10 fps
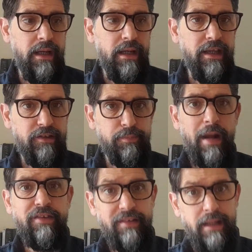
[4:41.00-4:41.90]

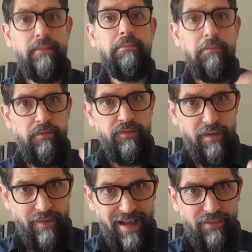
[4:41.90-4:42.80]
expressing
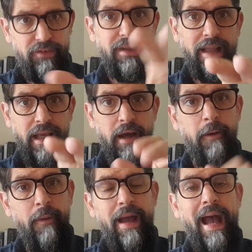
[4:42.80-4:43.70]
fifth house
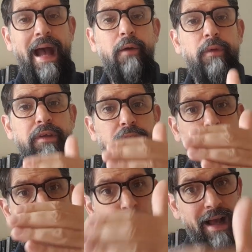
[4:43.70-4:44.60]
Leo, how we
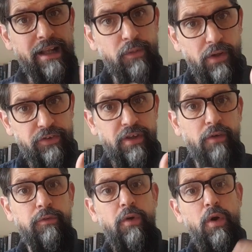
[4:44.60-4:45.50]
value
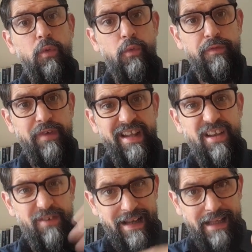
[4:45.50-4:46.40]
ourselves within
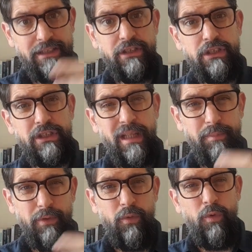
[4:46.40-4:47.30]
a
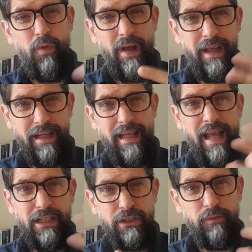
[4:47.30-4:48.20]
relationship or a
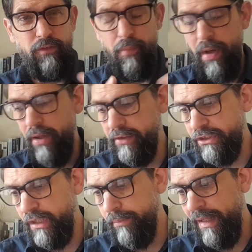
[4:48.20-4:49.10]
connection with a
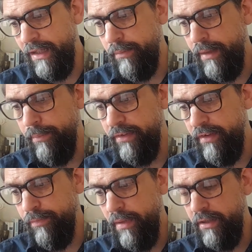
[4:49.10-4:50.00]
partnership. That could be a
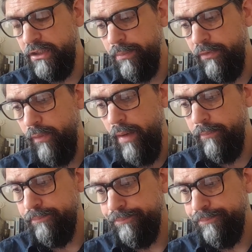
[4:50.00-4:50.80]
business partnership as well.